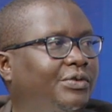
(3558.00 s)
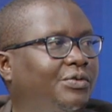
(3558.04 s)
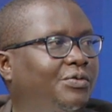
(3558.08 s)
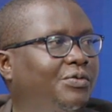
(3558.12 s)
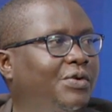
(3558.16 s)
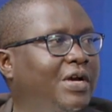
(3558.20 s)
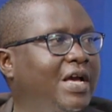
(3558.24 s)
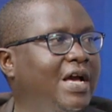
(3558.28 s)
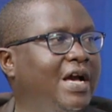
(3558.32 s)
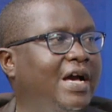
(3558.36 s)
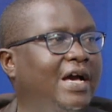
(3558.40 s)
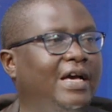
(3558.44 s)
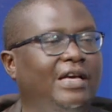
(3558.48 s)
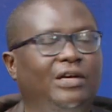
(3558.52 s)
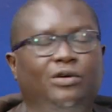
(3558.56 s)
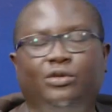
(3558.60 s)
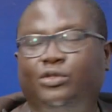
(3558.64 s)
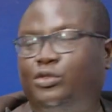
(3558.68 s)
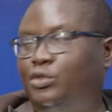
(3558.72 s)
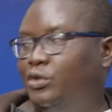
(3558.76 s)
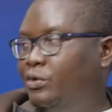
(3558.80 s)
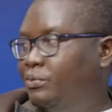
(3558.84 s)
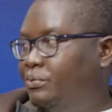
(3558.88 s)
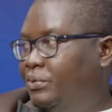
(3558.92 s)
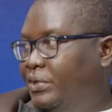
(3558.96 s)
where I
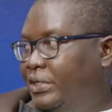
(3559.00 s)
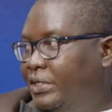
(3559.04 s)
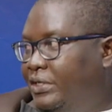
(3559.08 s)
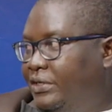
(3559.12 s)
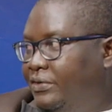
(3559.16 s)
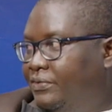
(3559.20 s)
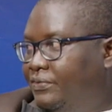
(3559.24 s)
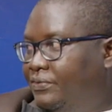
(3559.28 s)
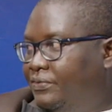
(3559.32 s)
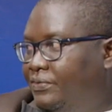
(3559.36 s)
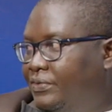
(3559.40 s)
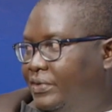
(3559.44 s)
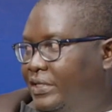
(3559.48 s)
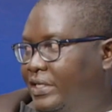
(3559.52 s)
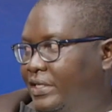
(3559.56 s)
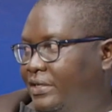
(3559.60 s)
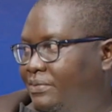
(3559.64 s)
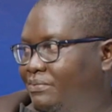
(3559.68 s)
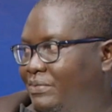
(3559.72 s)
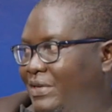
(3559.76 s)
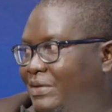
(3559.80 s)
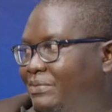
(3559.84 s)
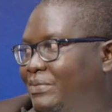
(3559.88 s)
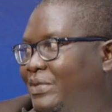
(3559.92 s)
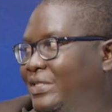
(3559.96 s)
also believe
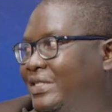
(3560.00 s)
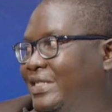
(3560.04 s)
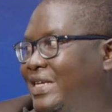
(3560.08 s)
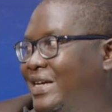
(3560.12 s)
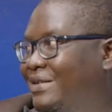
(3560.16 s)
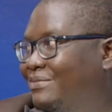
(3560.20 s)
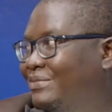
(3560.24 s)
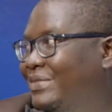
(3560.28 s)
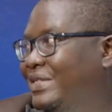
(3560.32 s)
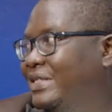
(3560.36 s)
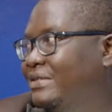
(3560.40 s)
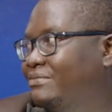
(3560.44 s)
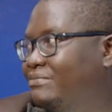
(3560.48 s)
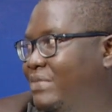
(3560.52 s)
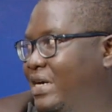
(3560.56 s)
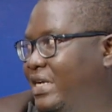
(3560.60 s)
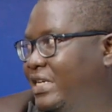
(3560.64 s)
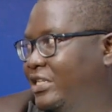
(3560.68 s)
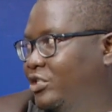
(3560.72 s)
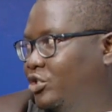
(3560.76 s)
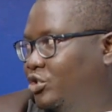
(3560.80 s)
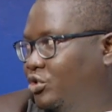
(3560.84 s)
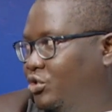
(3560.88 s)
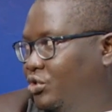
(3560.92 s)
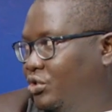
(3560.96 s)
that maybe some
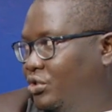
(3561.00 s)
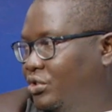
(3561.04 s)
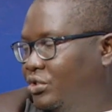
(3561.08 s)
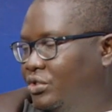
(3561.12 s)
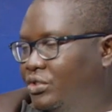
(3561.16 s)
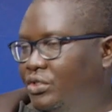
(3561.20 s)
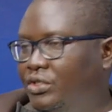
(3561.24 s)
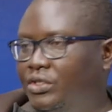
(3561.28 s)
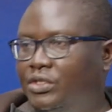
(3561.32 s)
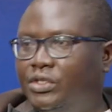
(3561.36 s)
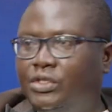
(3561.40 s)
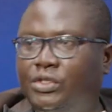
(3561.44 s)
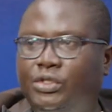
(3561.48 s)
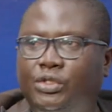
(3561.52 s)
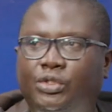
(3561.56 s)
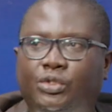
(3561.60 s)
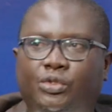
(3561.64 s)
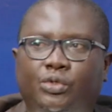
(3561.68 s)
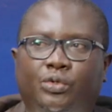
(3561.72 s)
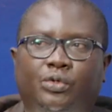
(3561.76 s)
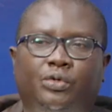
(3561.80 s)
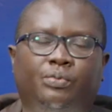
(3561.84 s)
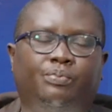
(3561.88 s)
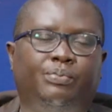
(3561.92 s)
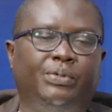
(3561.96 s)
liberation
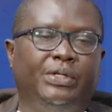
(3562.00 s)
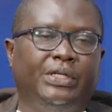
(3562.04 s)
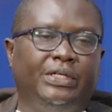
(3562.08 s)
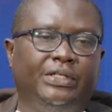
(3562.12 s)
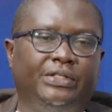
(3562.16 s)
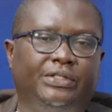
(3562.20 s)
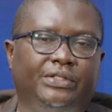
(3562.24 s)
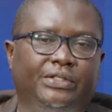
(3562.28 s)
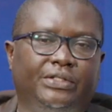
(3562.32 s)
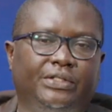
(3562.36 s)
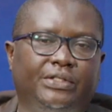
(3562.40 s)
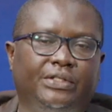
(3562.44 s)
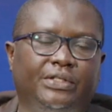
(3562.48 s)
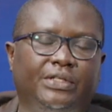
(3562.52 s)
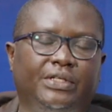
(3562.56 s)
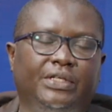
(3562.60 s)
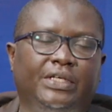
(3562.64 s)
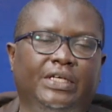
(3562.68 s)
took place.